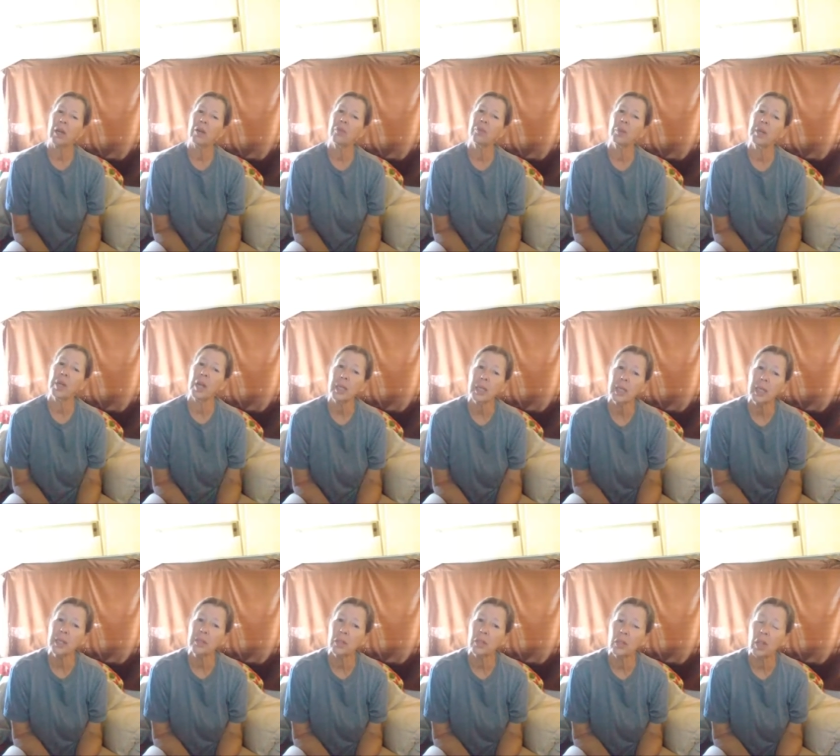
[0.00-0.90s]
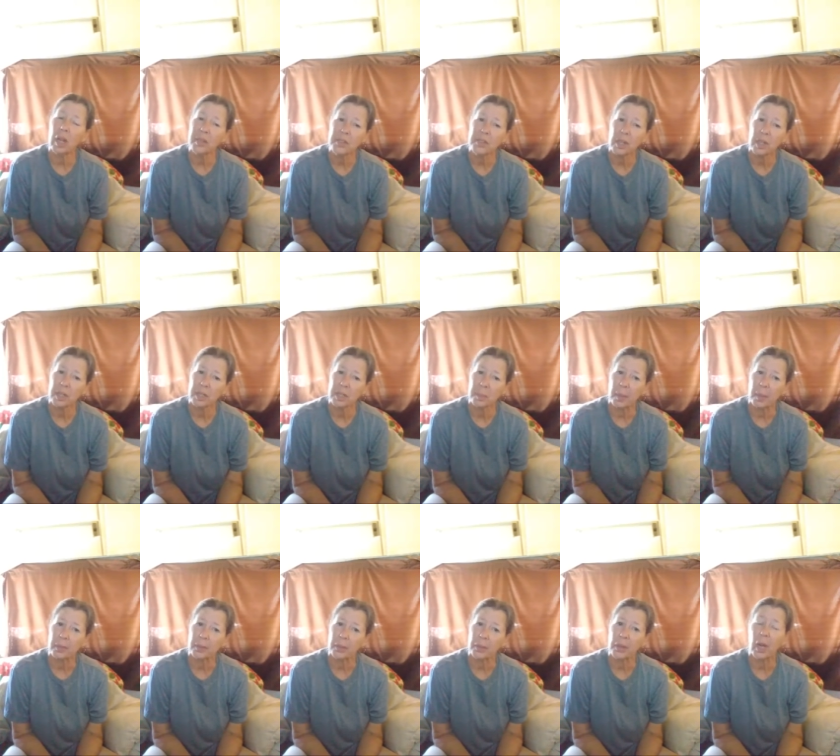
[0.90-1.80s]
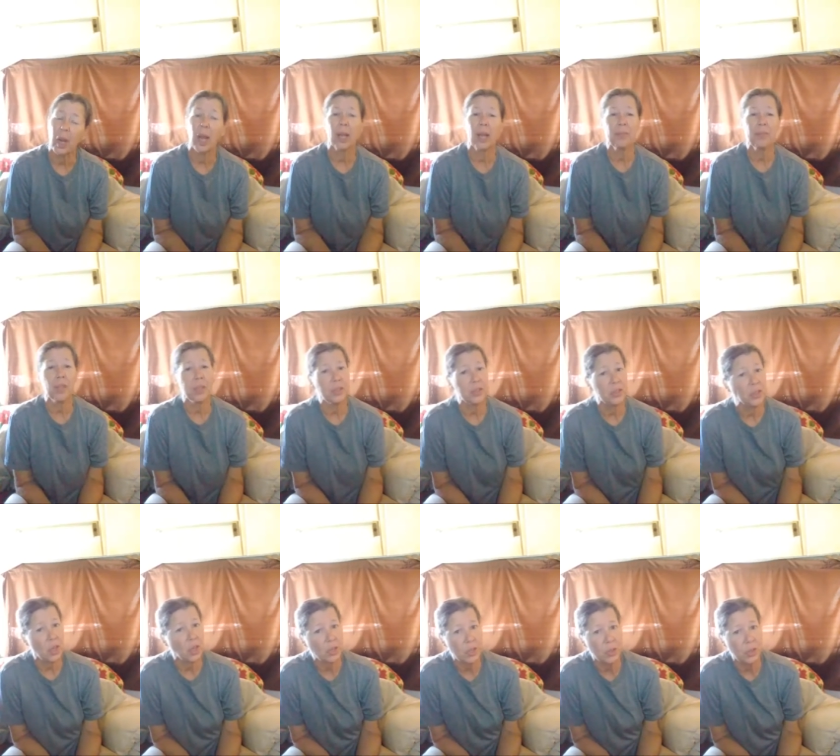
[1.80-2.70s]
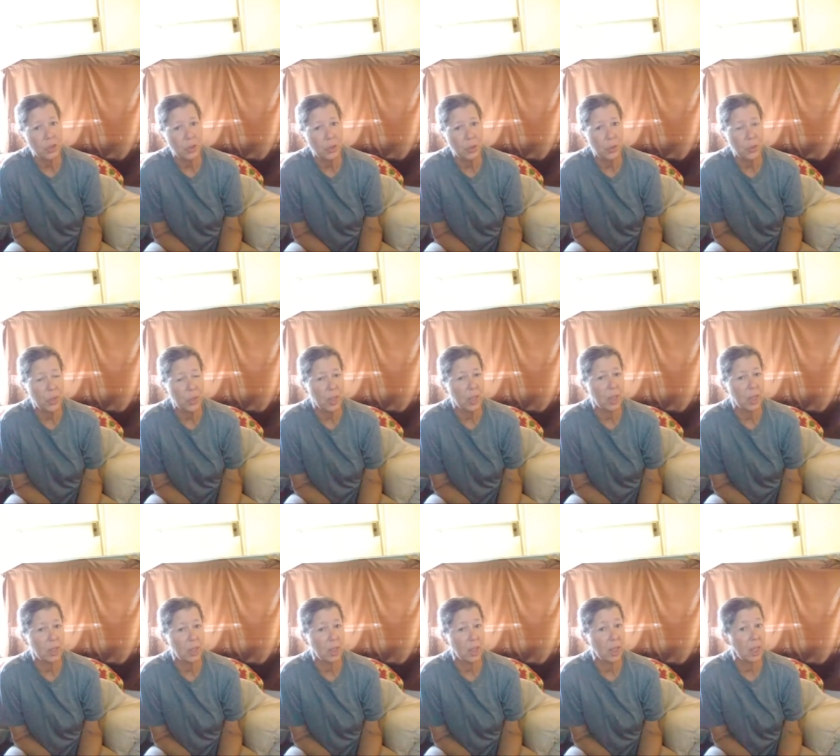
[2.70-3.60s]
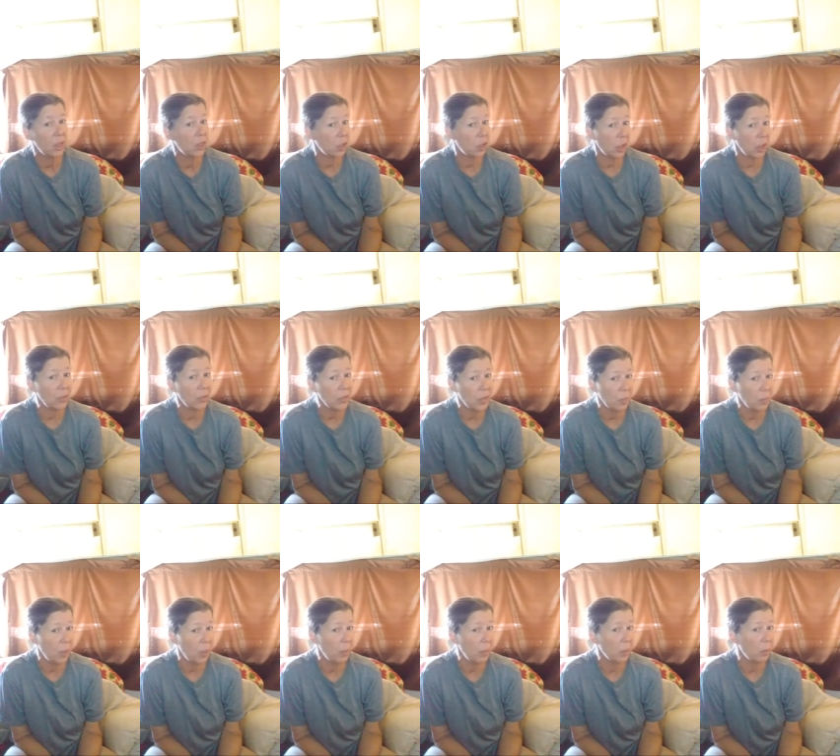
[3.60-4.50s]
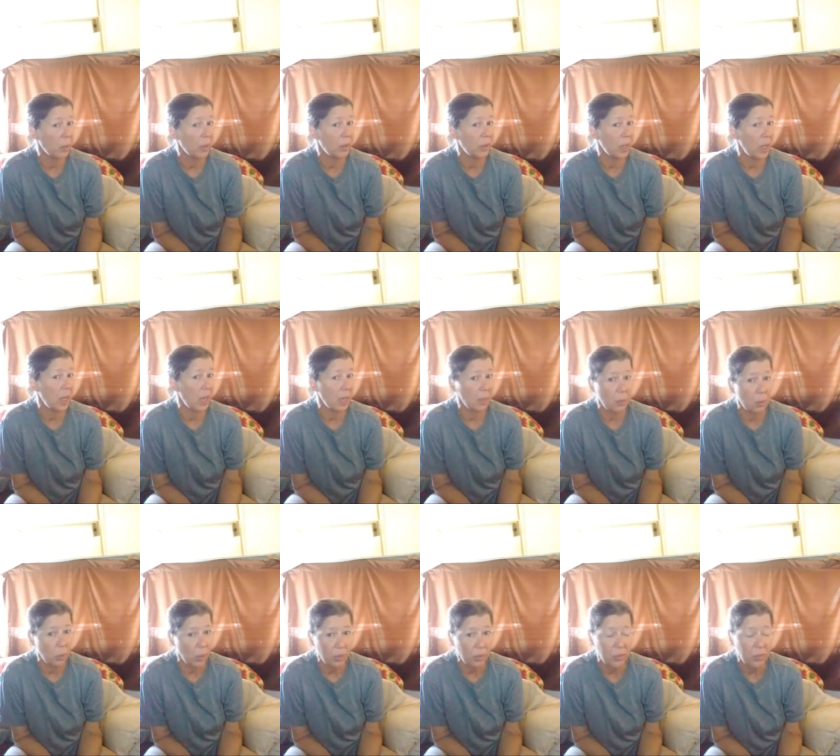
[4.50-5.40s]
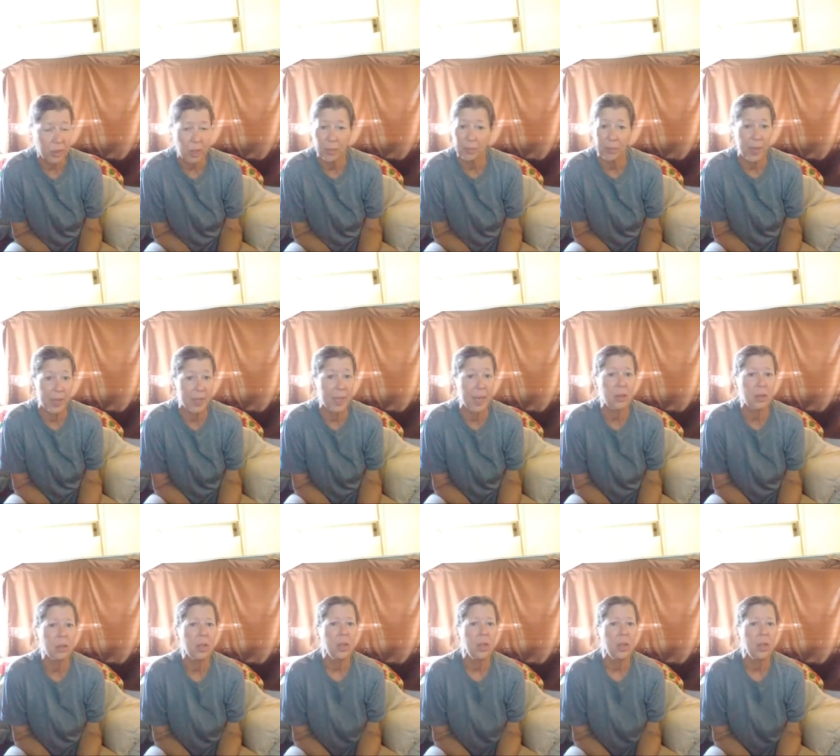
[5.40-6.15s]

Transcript: Now, if we're not getting a livestock inspector, I've got to talk to the sheriff's department with the animal welfare and find out